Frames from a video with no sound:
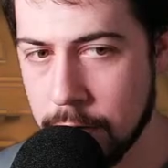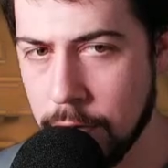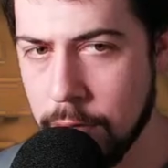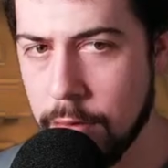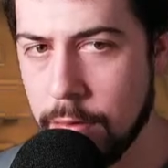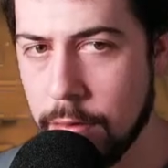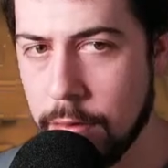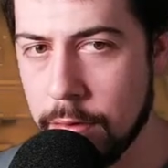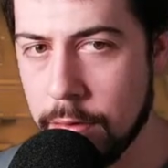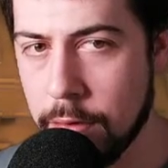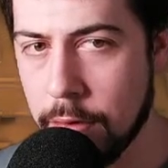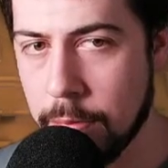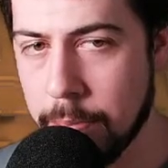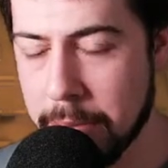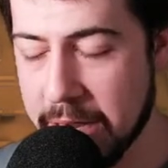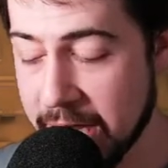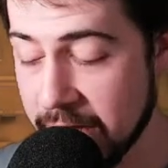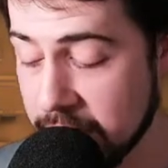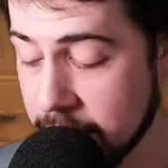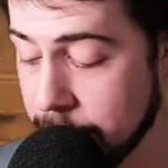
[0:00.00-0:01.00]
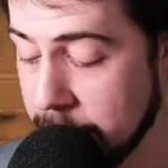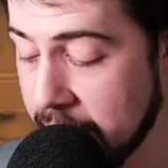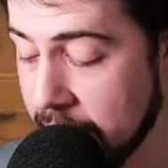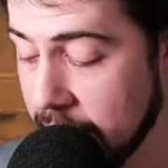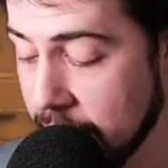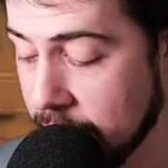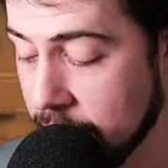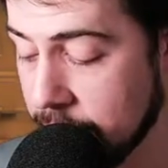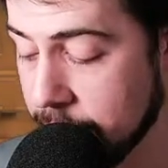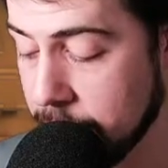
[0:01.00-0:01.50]
Ooh, back to
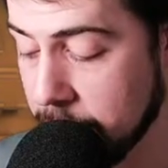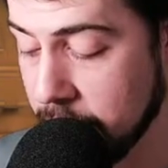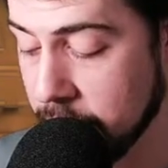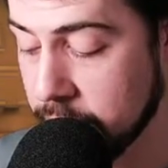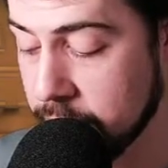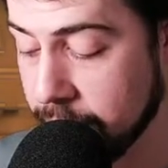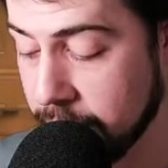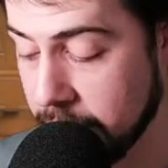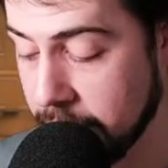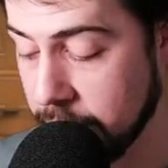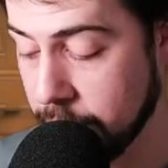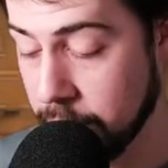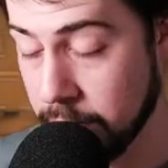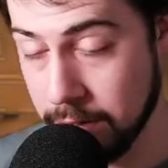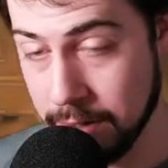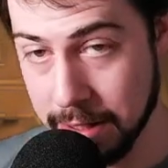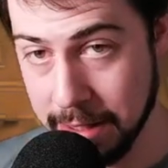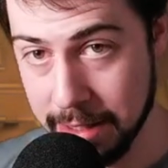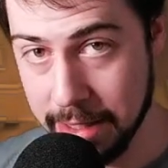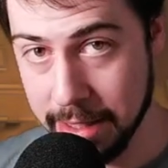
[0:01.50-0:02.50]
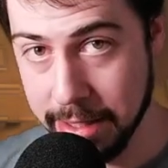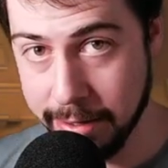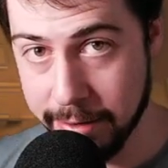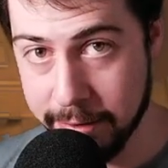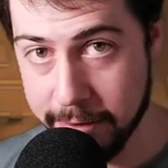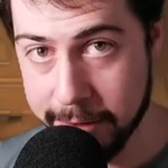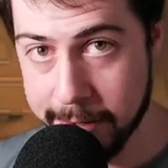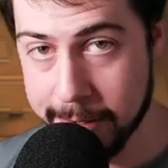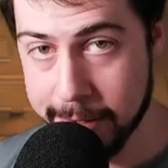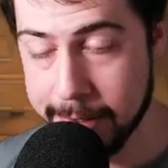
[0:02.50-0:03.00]
back. March of Otherworldly
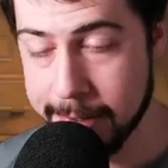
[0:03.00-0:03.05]
Light.